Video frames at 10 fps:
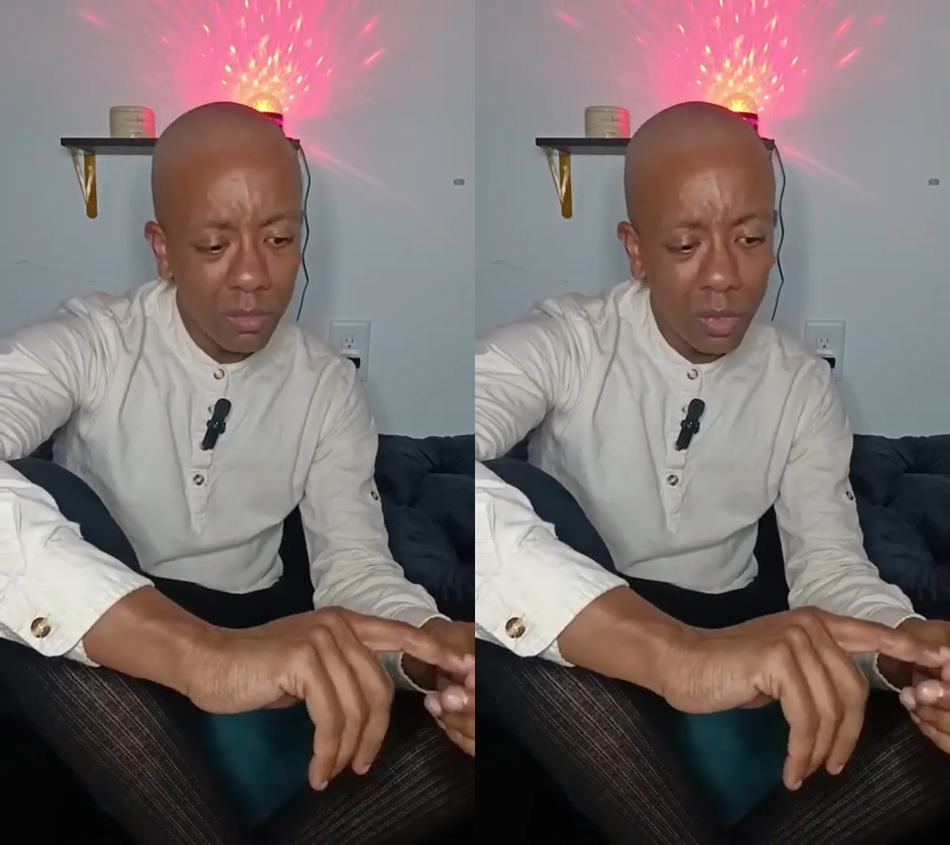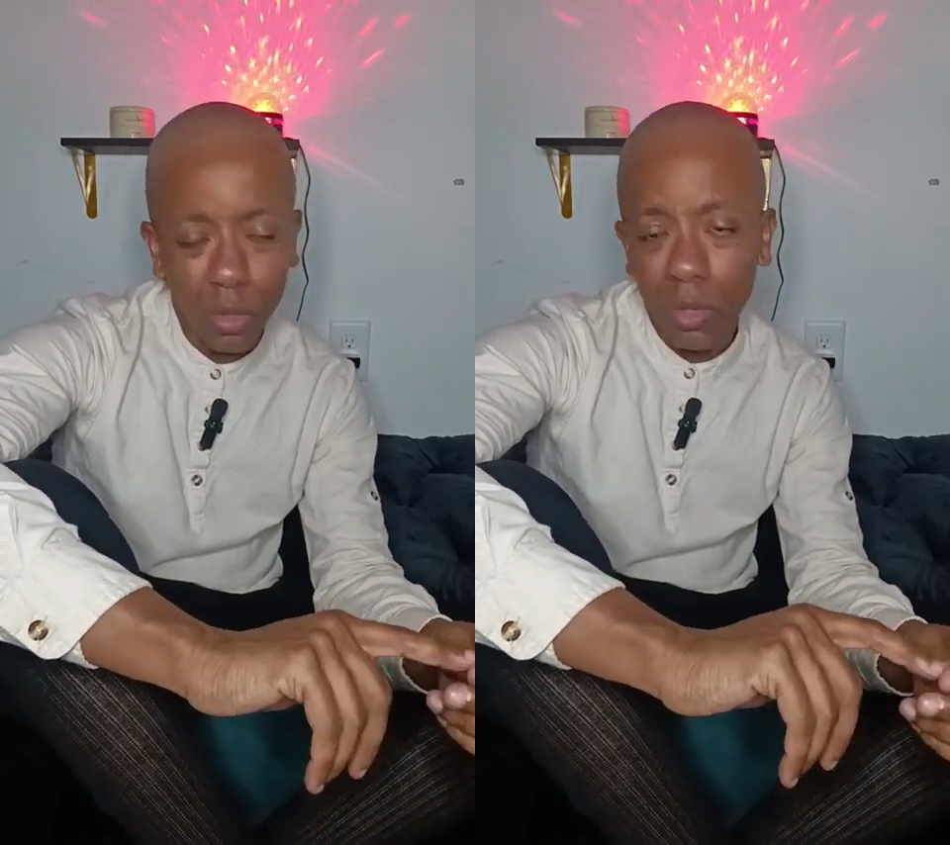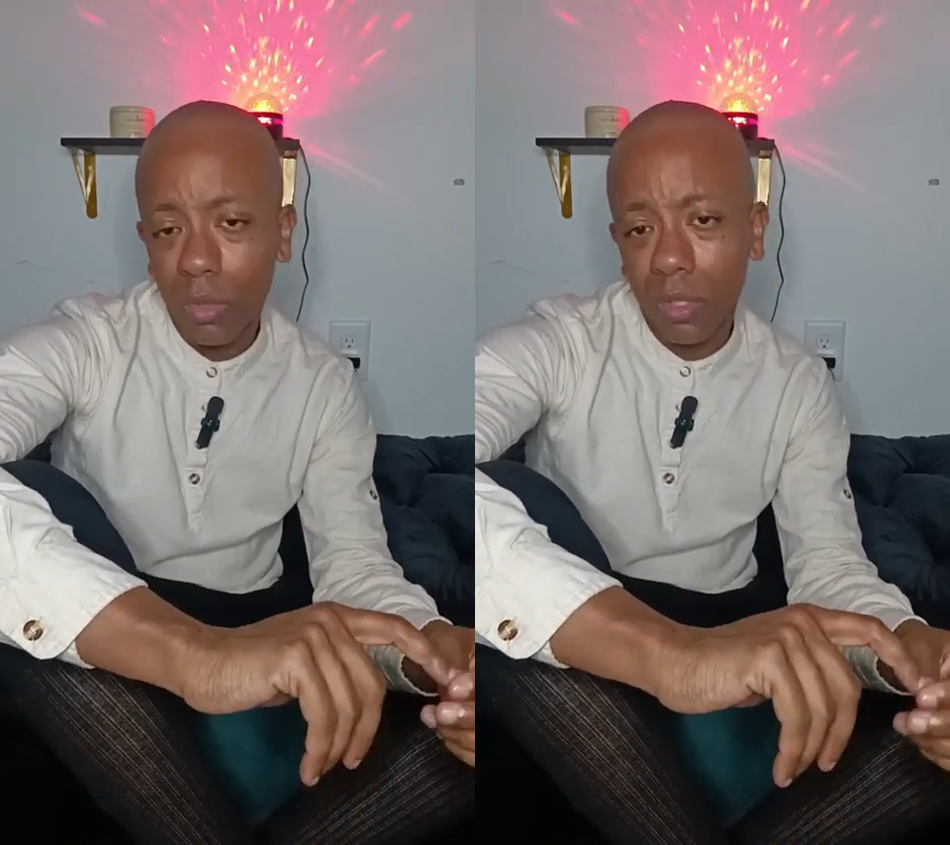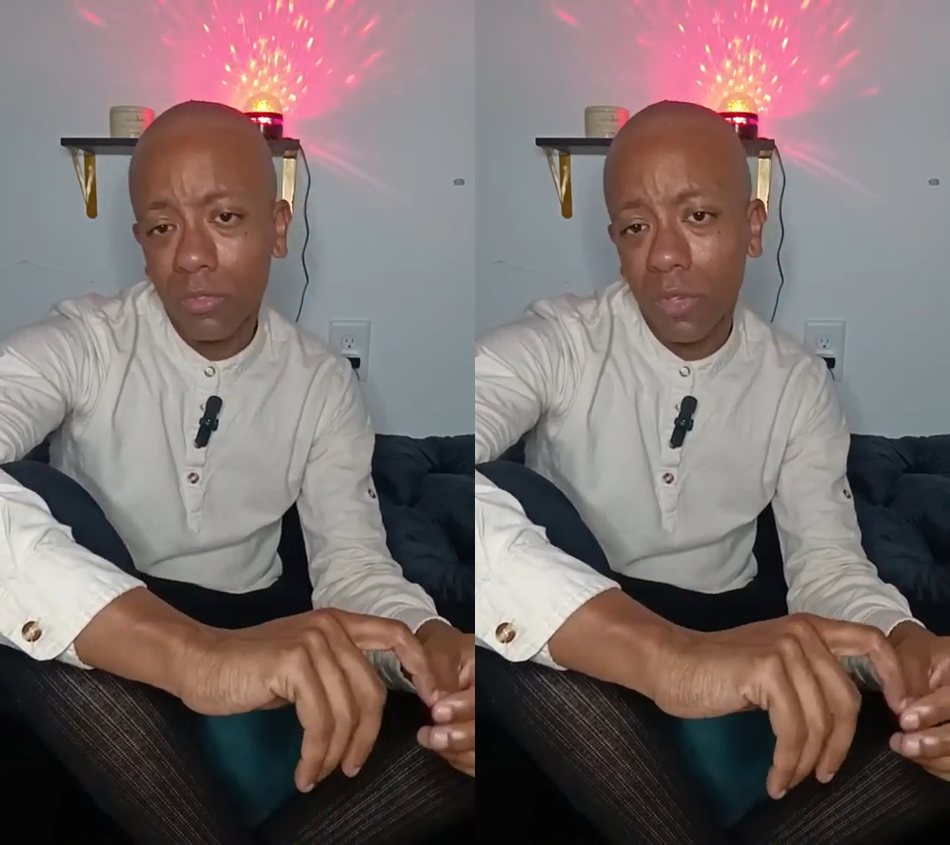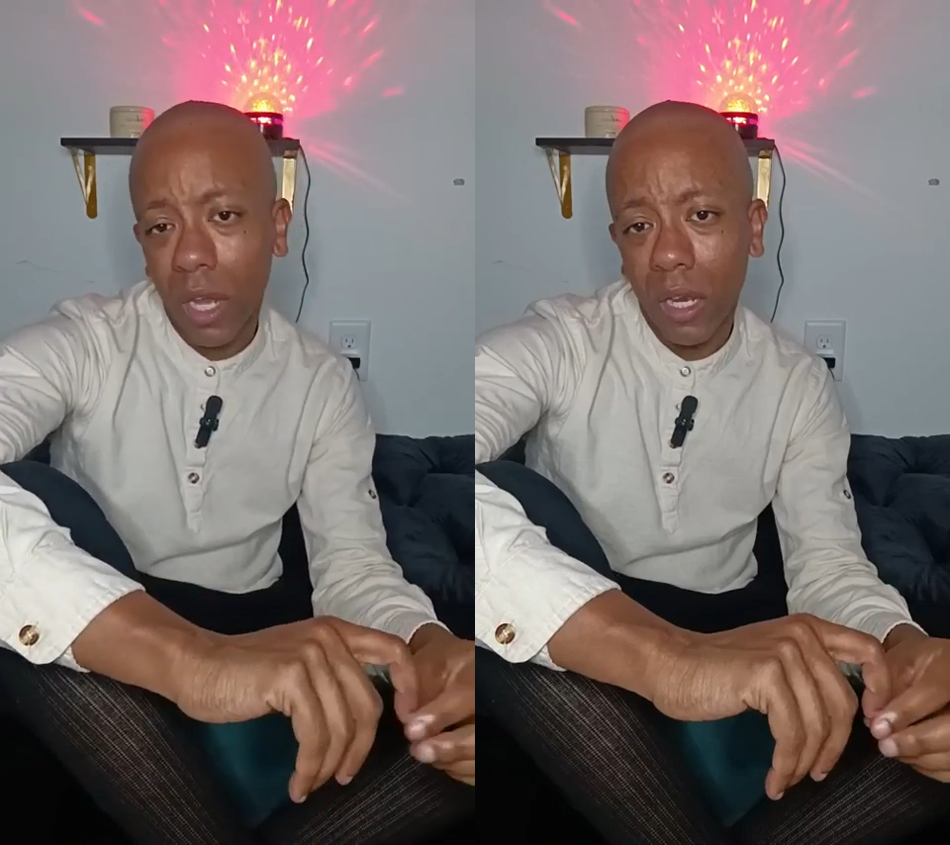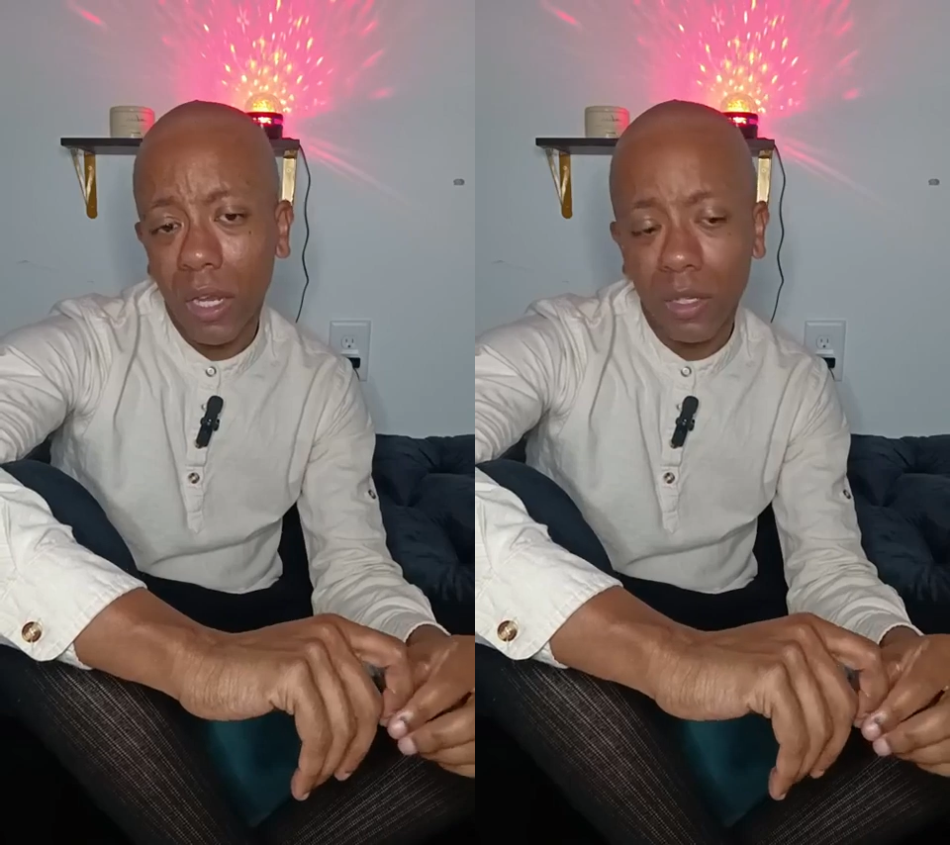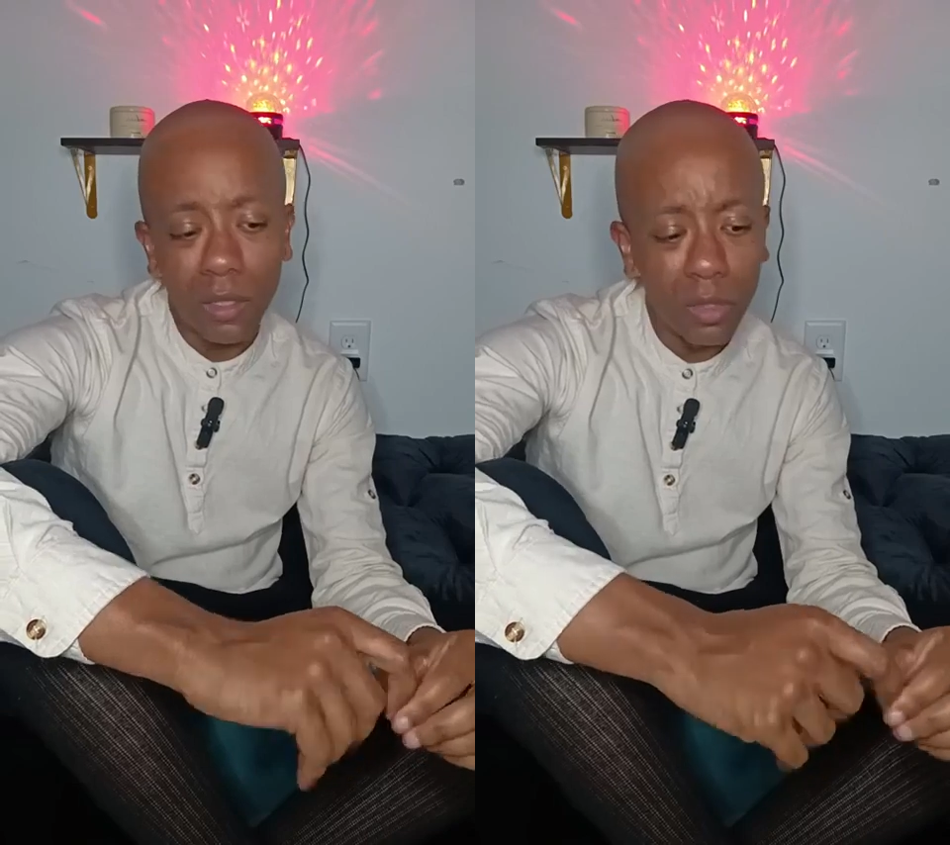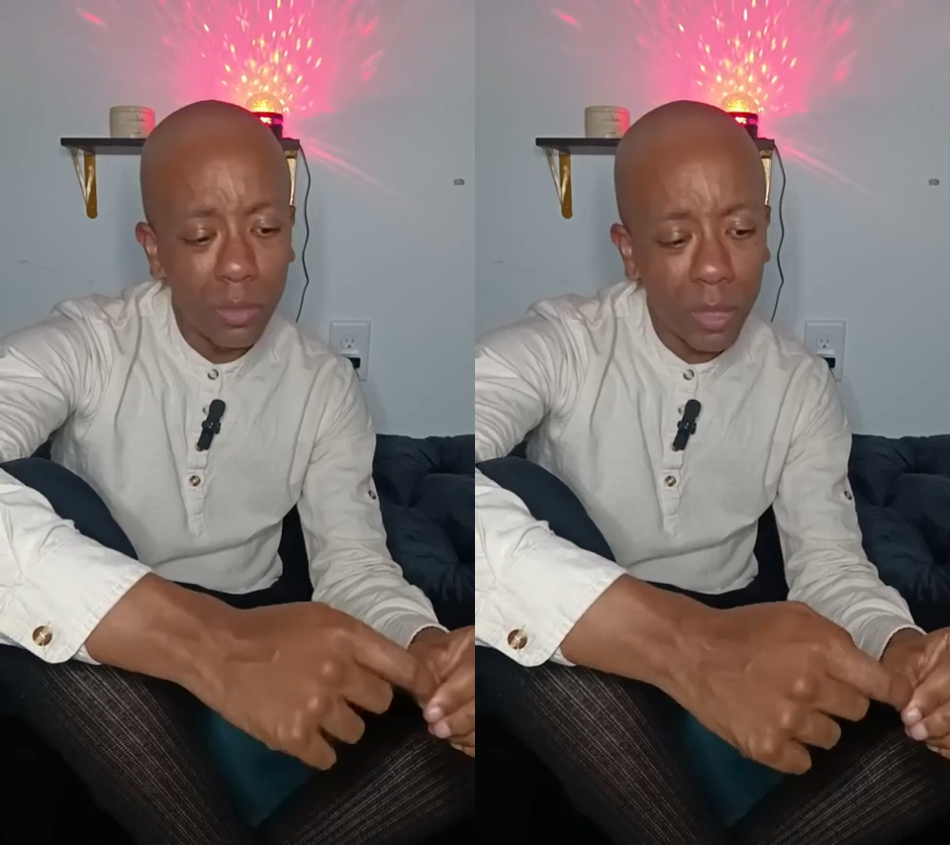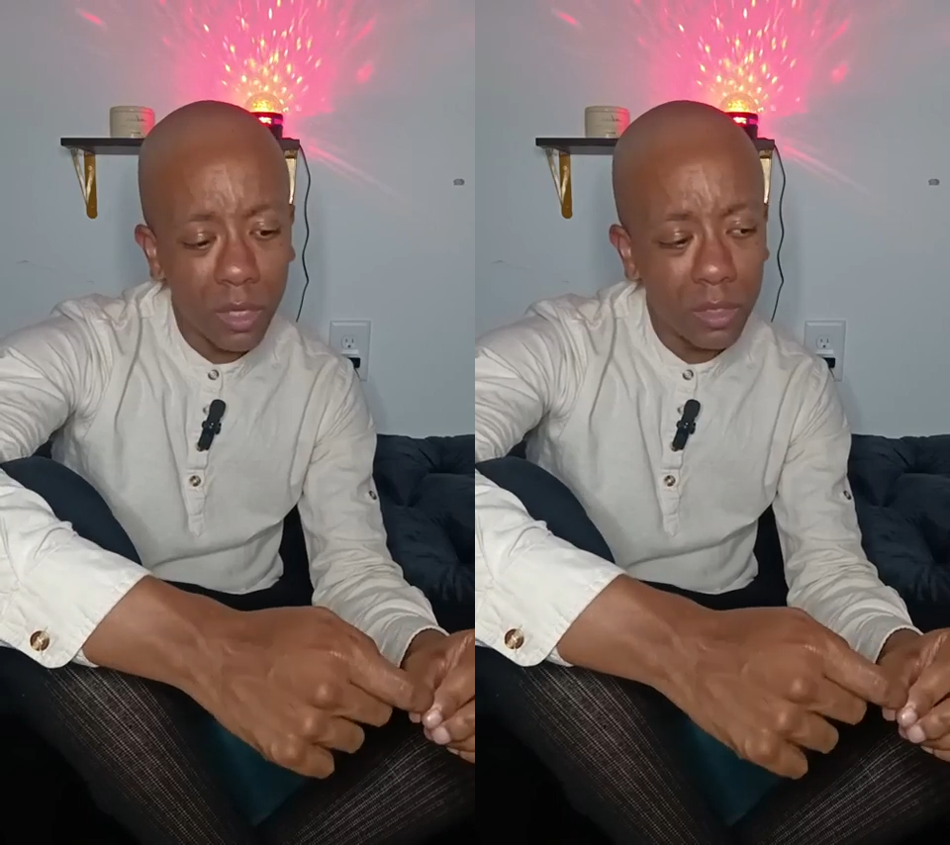doing what the fuck I like to do, man.